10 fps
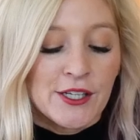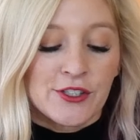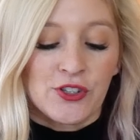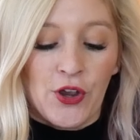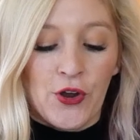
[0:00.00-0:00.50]

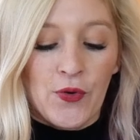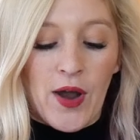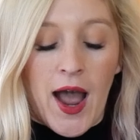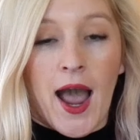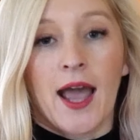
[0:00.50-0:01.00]
So
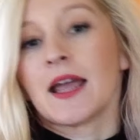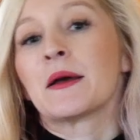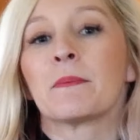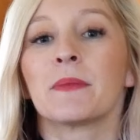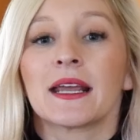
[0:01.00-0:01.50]
I
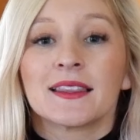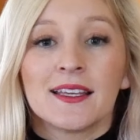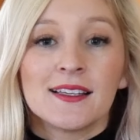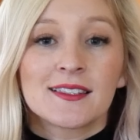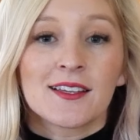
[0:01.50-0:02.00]
made
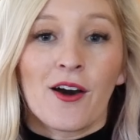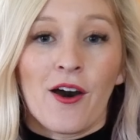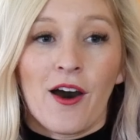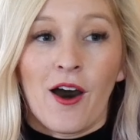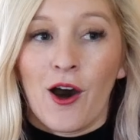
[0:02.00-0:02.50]
this
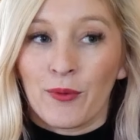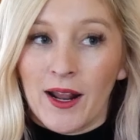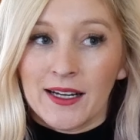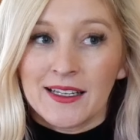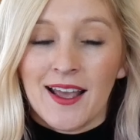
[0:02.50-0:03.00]

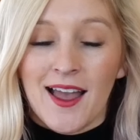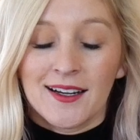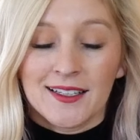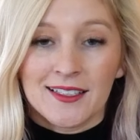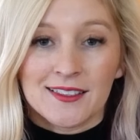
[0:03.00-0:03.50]
already
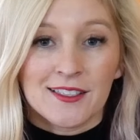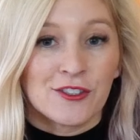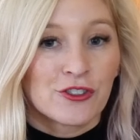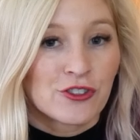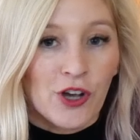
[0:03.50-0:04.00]
and it is
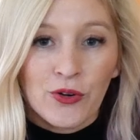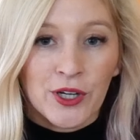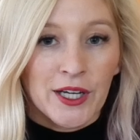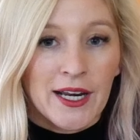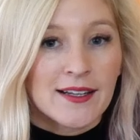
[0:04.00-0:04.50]
so
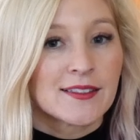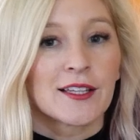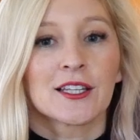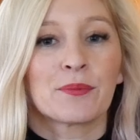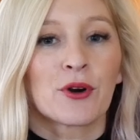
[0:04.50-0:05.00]
good. It is
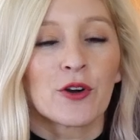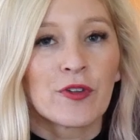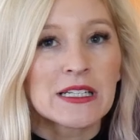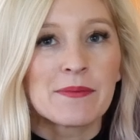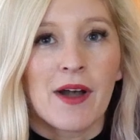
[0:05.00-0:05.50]
like the
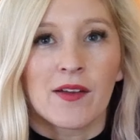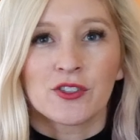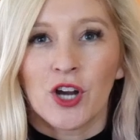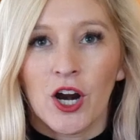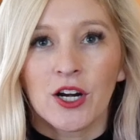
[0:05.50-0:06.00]
perfect amount of
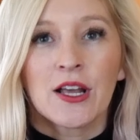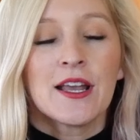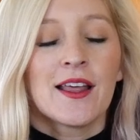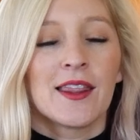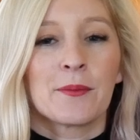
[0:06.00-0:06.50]
tart
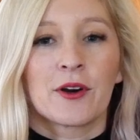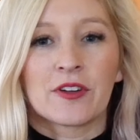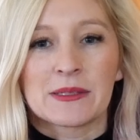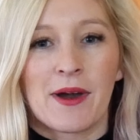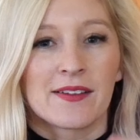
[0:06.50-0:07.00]
and the
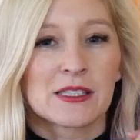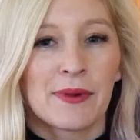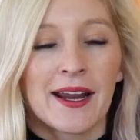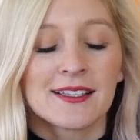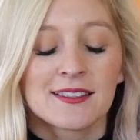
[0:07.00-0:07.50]
perfect amount of
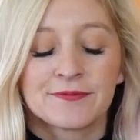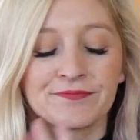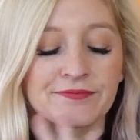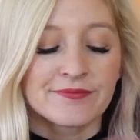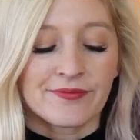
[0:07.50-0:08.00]
spice.
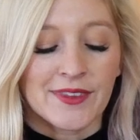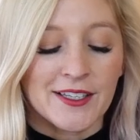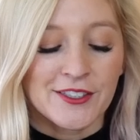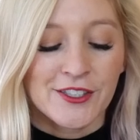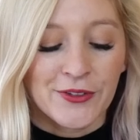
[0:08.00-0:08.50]

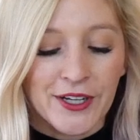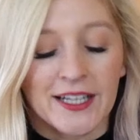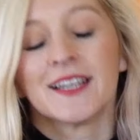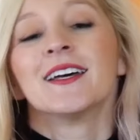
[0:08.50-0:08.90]
So good.